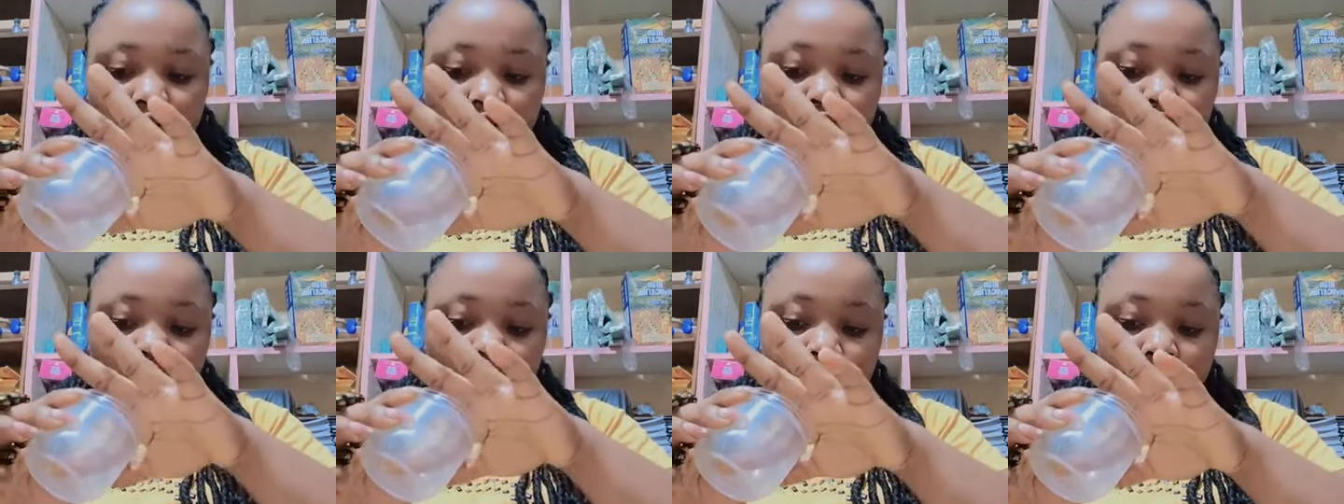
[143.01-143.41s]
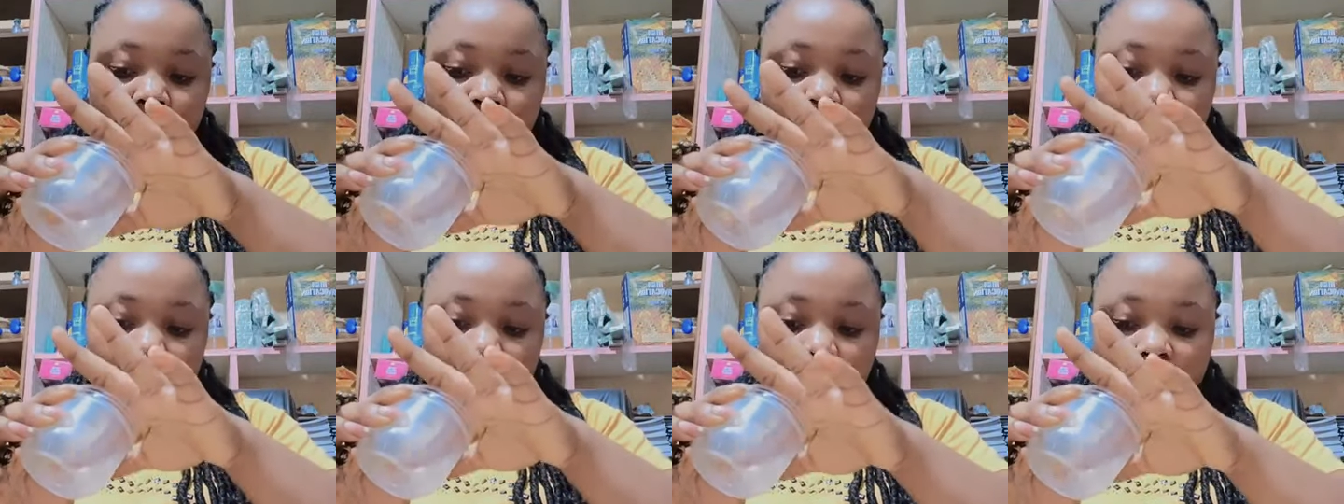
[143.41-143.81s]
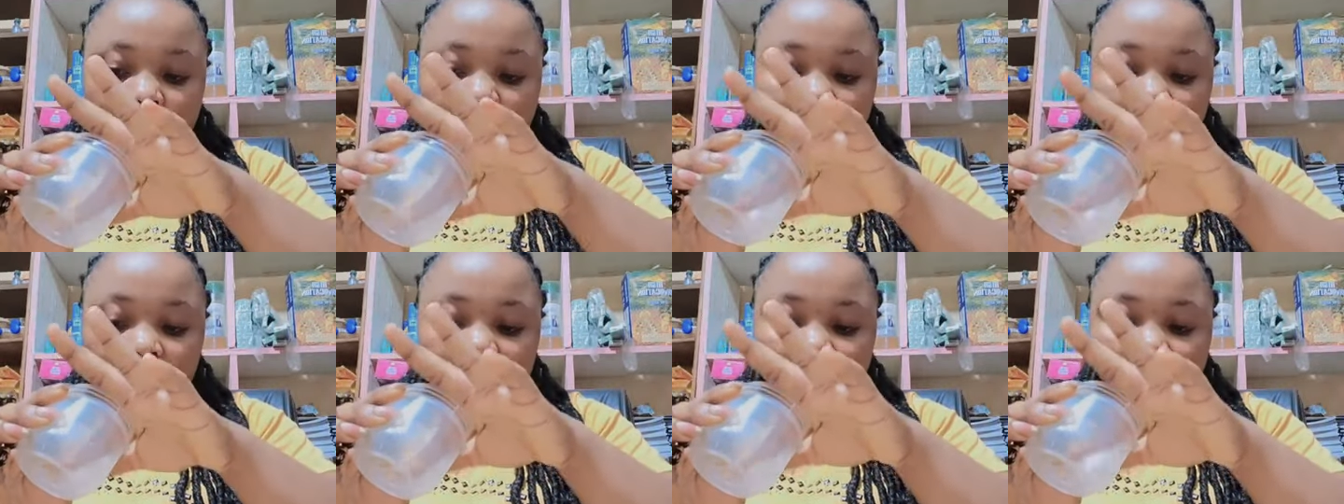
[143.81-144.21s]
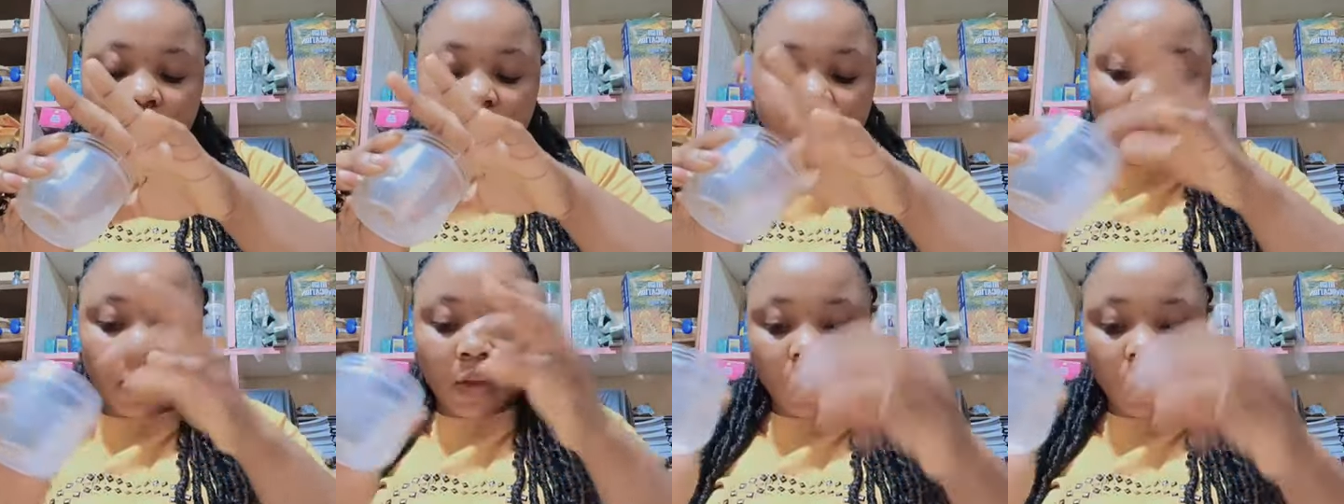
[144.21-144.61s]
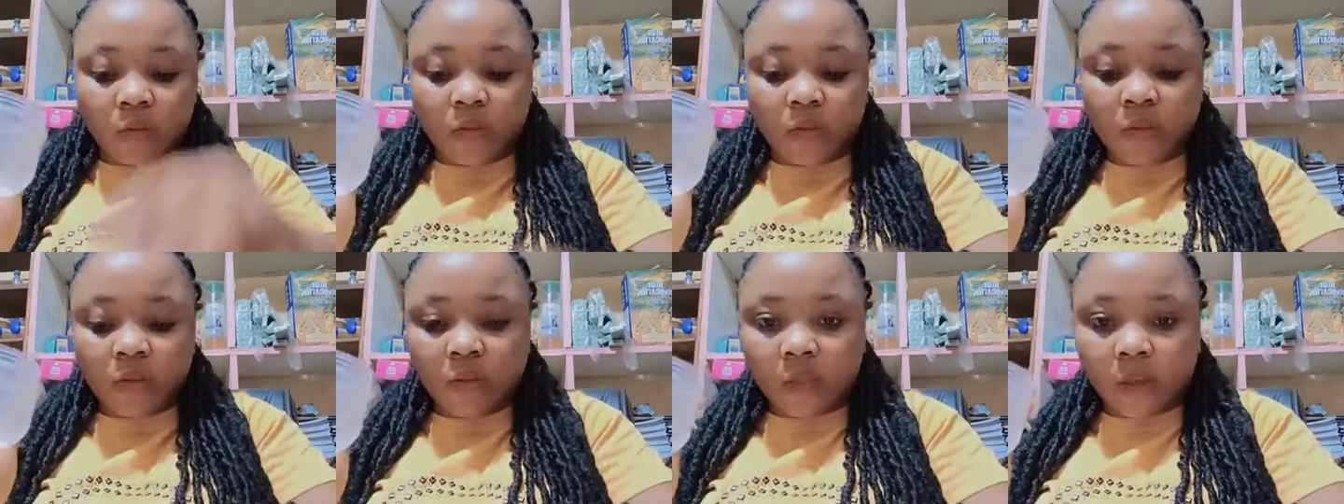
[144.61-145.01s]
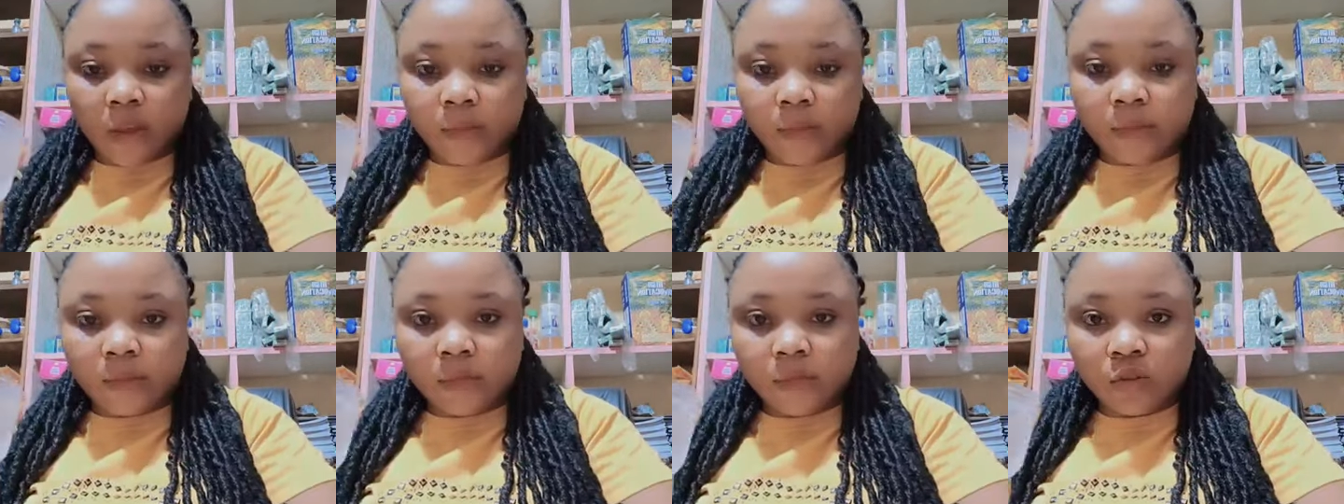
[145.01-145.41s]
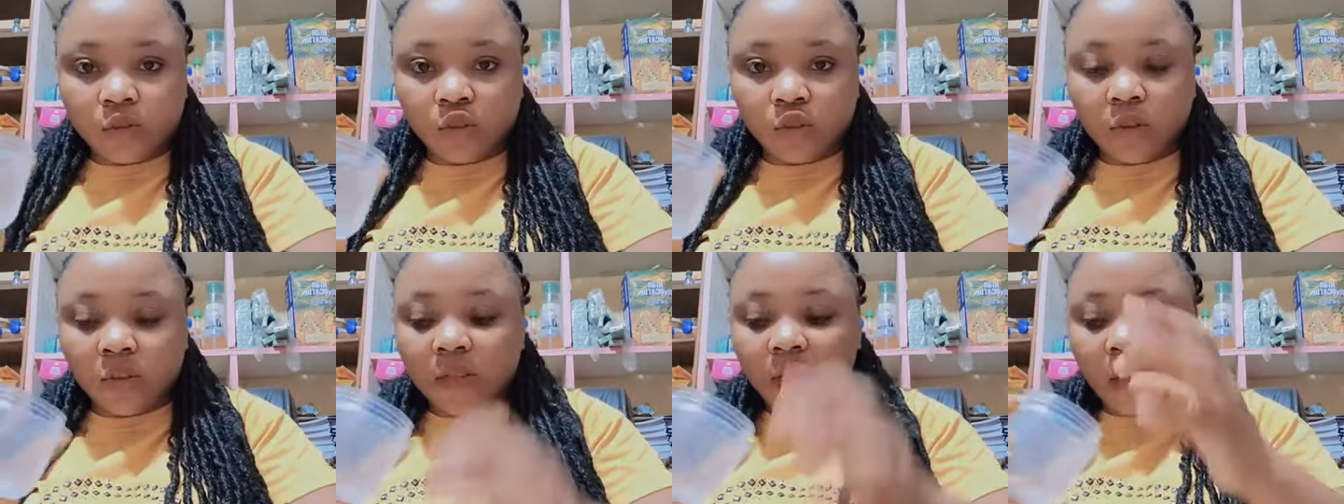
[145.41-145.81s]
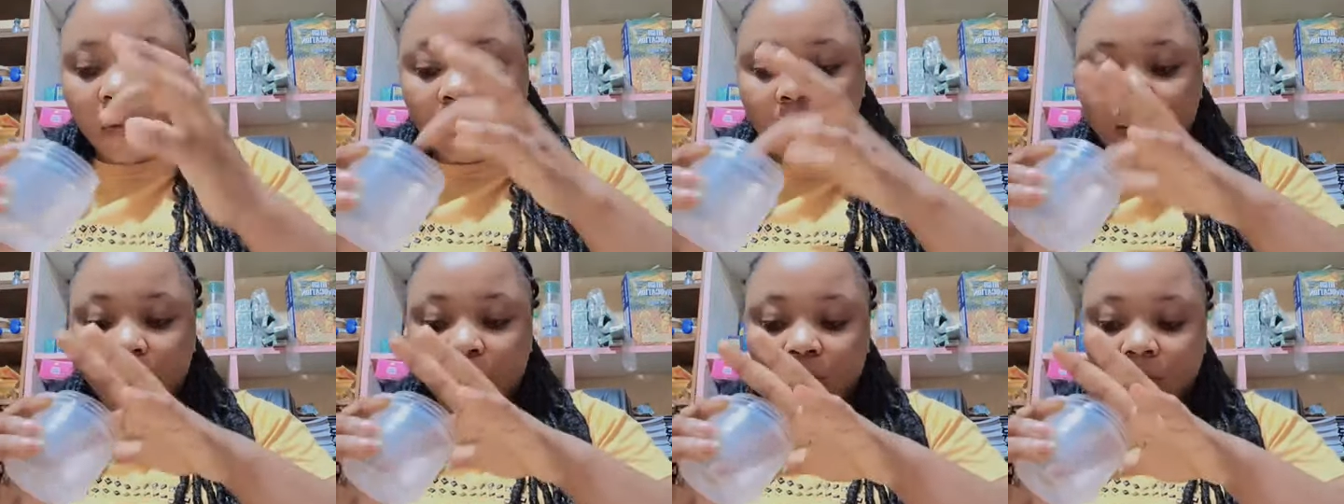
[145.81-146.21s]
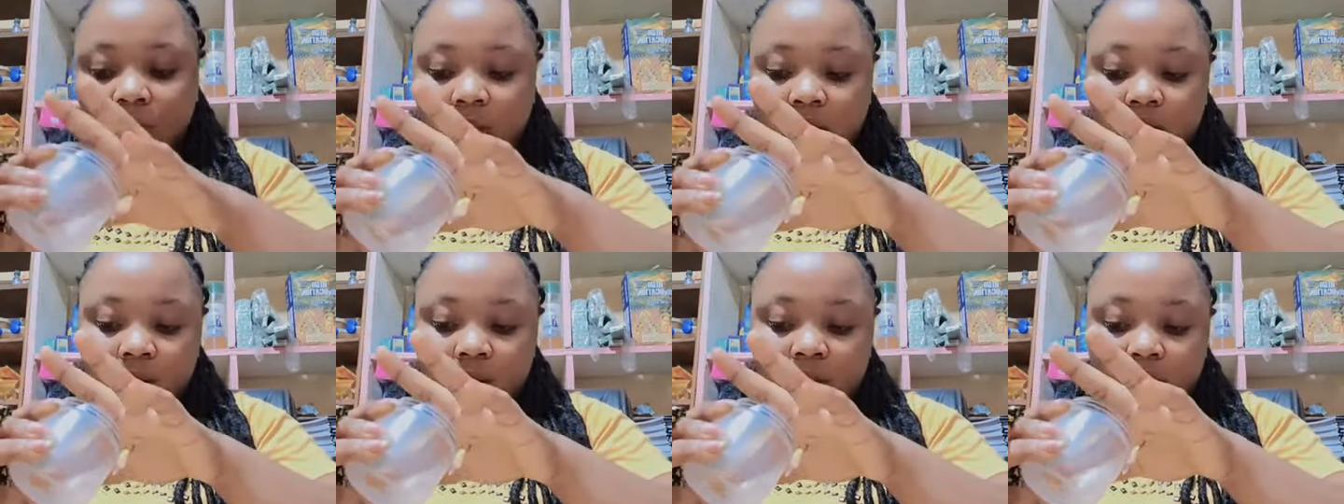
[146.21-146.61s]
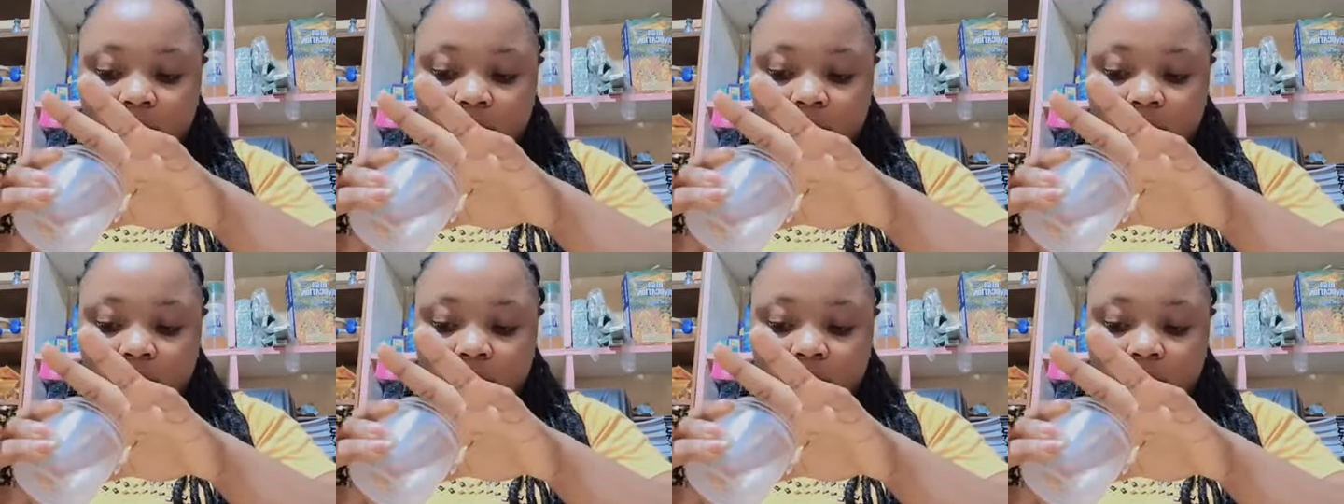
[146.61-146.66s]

drop it on the center of the container, just as I'm doing it.